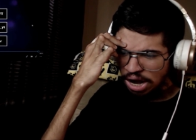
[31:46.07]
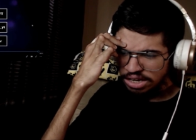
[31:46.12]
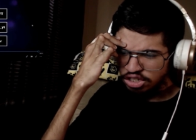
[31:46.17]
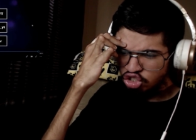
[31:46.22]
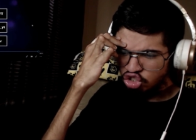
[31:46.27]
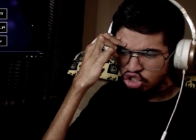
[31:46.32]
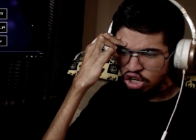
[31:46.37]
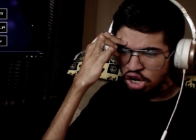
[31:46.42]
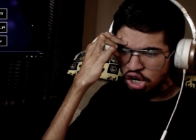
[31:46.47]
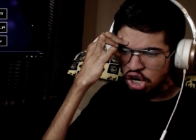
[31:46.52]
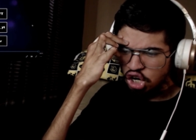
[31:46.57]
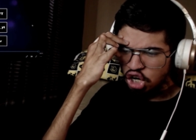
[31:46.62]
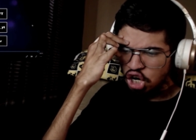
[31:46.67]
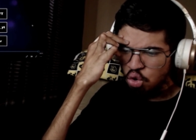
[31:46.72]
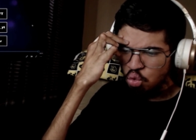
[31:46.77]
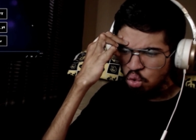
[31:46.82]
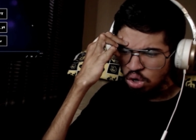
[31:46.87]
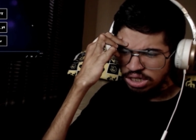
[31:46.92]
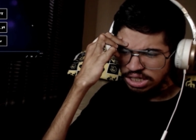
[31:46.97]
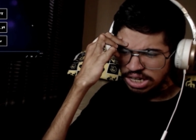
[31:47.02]
I still don't
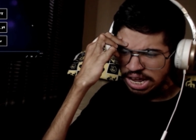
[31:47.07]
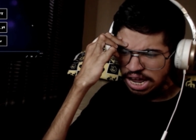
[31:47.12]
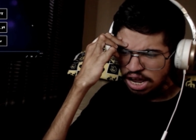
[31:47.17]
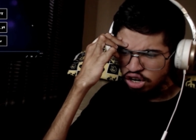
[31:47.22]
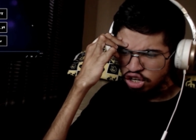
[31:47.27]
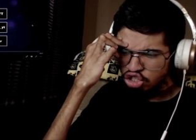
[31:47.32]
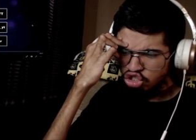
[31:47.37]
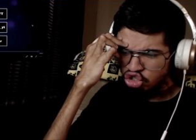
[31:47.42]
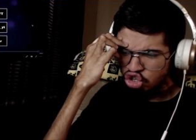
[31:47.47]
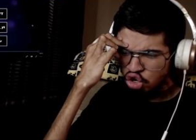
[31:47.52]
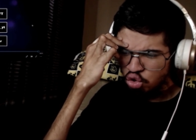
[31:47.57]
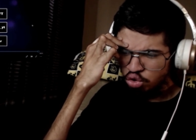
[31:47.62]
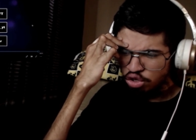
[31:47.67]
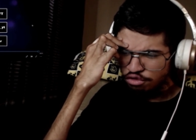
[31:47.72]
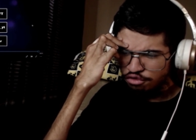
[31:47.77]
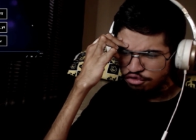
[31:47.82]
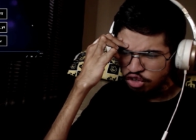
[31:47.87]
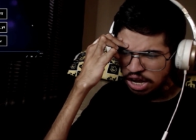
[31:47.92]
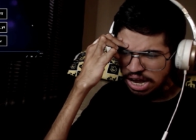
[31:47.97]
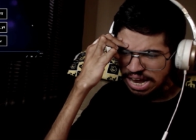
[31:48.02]
know what the hell this dude,
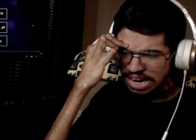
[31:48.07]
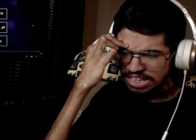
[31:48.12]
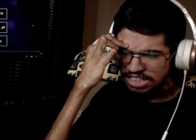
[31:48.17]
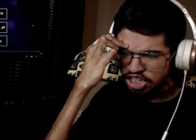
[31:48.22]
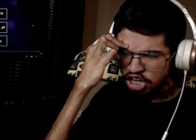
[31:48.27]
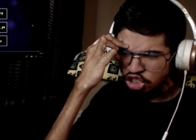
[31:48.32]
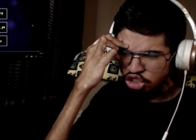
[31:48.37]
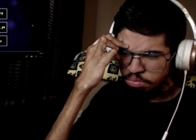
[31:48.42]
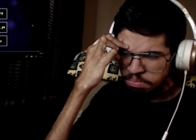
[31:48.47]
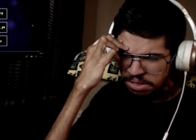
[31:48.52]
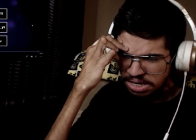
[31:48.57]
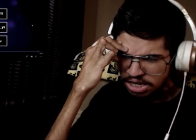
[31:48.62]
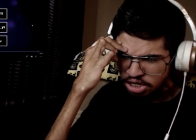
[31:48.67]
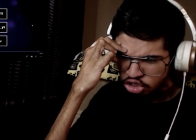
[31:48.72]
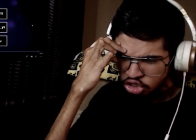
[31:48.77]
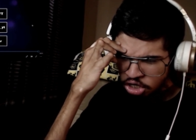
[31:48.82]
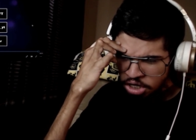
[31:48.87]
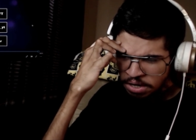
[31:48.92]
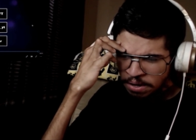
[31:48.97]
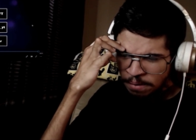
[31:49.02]
the Flying Dutchman,
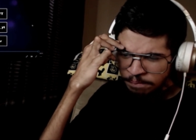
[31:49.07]
is,